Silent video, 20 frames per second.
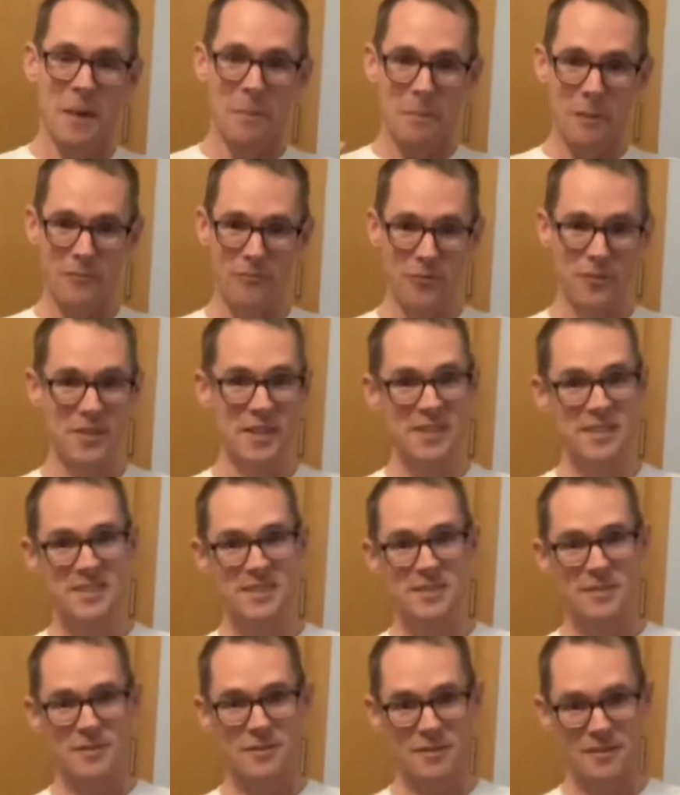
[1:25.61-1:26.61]
But for
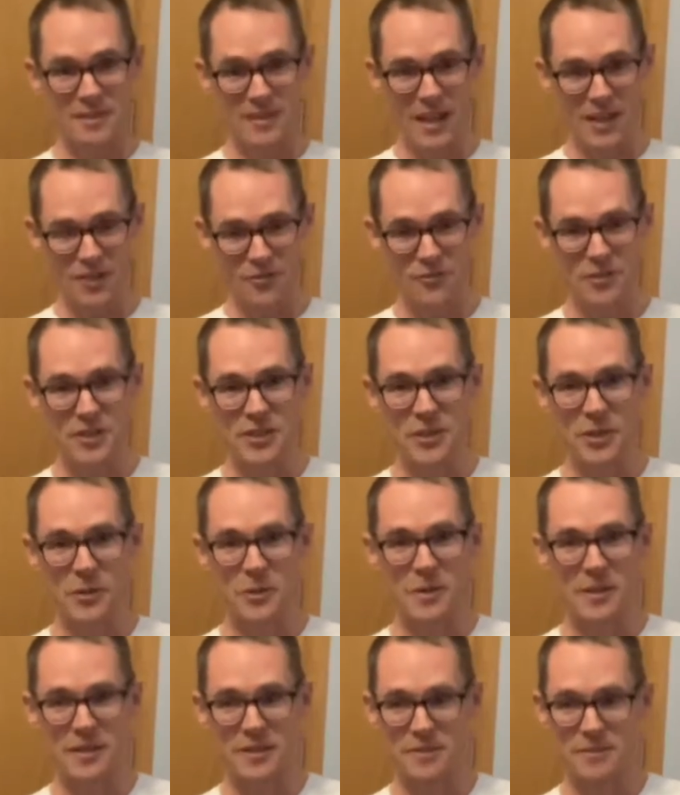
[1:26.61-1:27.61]
this
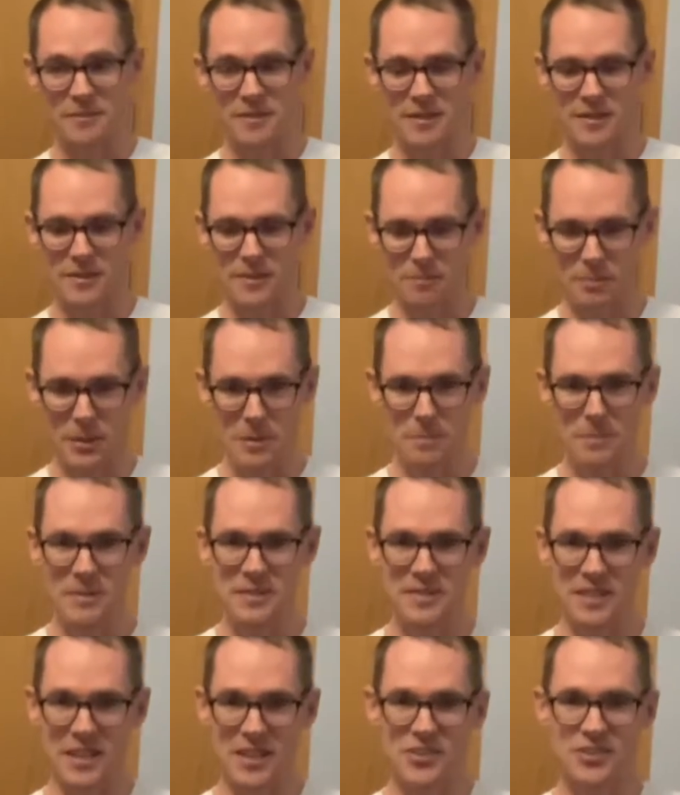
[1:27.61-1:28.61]
video, the
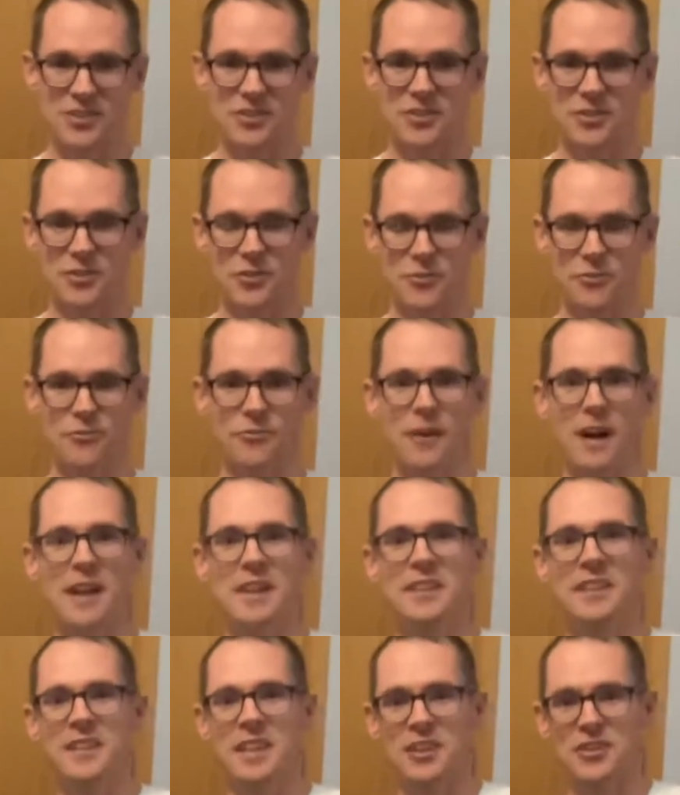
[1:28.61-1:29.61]
purpose is to
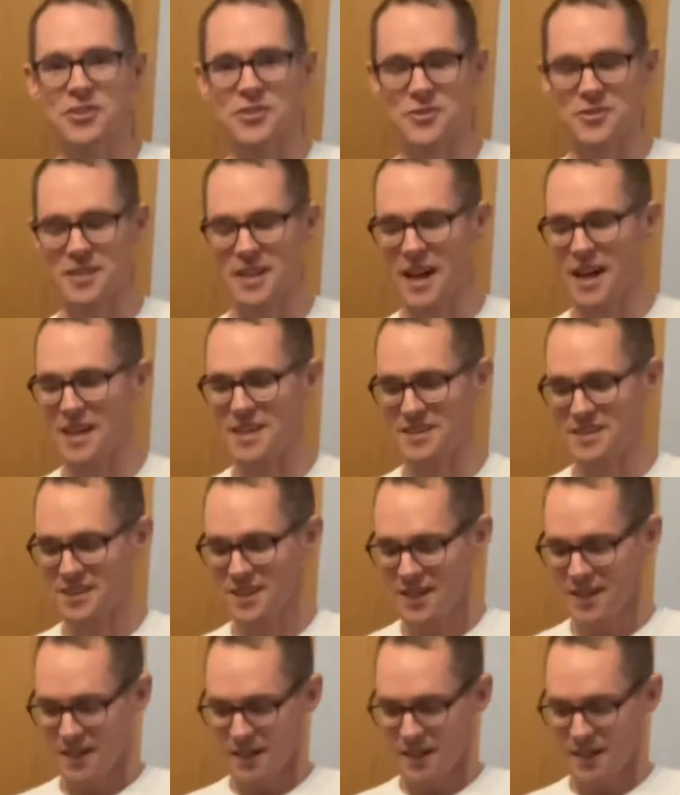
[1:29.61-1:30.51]
find an exercise